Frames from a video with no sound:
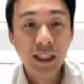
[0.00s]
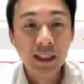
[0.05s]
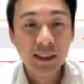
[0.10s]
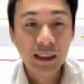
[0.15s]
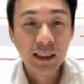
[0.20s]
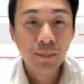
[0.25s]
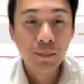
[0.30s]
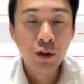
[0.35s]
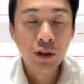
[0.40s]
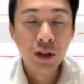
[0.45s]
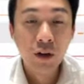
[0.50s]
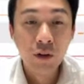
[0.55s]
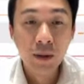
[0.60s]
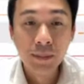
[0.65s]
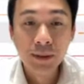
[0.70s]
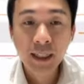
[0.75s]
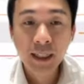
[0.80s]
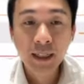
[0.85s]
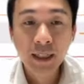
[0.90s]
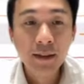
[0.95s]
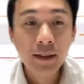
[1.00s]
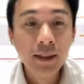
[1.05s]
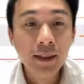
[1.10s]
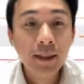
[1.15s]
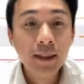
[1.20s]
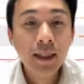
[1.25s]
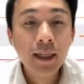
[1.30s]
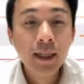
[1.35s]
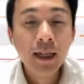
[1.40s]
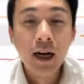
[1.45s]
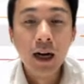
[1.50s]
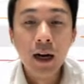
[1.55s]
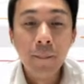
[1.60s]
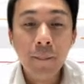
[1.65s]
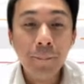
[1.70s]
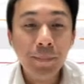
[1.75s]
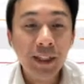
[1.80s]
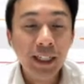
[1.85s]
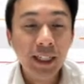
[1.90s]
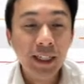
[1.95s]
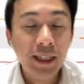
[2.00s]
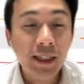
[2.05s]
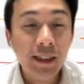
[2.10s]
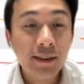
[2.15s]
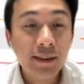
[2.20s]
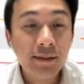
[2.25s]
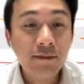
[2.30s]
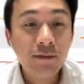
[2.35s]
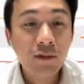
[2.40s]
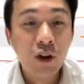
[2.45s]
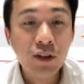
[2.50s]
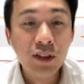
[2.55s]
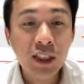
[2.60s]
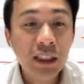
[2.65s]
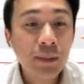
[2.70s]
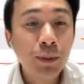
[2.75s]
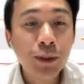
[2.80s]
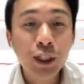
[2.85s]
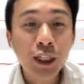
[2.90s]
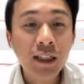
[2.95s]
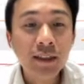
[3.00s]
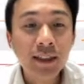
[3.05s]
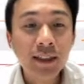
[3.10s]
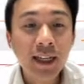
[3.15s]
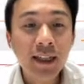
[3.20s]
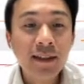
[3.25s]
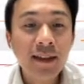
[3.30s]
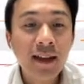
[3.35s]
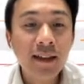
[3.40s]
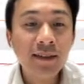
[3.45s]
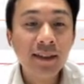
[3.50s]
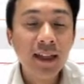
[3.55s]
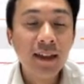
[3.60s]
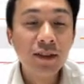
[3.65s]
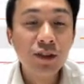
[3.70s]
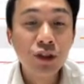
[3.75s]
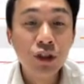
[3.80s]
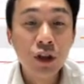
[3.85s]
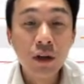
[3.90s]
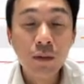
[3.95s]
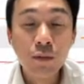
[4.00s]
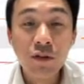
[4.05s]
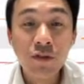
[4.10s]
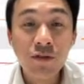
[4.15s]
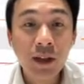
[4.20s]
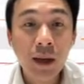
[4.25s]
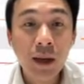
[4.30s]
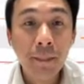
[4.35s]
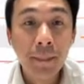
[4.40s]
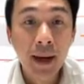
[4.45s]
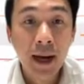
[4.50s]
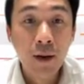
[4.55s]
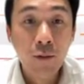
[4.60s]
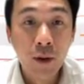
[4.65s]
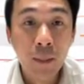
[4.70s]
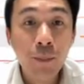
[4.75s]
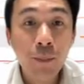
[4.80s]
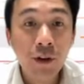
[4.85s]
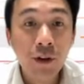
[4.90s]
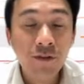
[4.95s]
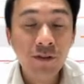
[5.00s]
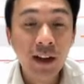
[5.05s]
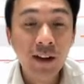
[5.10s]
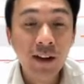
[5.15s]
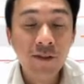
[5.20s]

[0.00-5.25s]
an example on our website, um, the on this particular day, cents stock moved up by 1.5